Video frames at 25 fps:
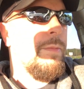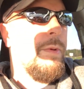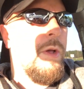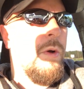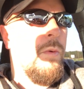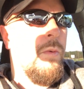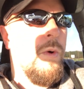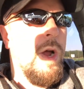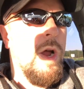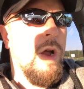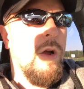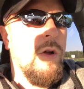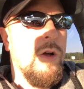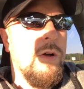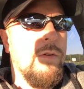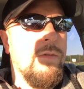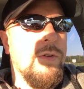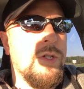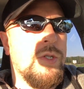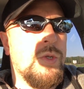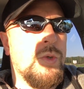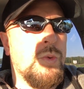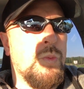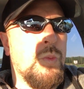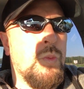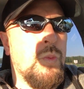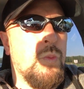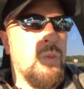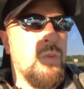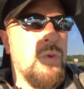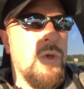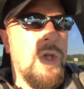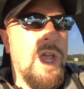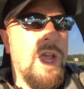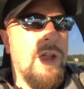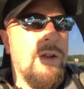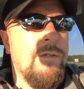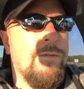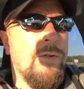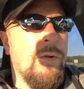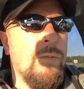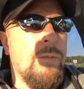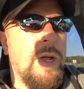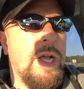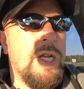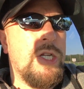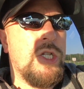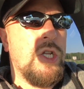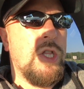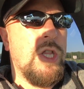to be aware of is the
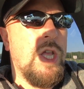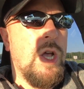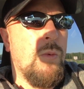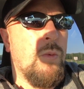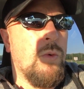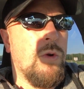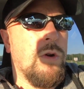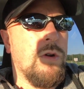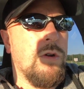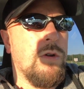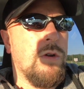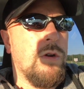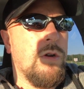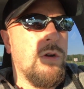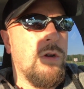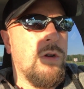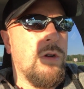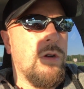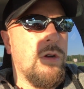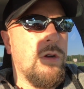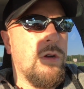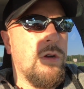information that we're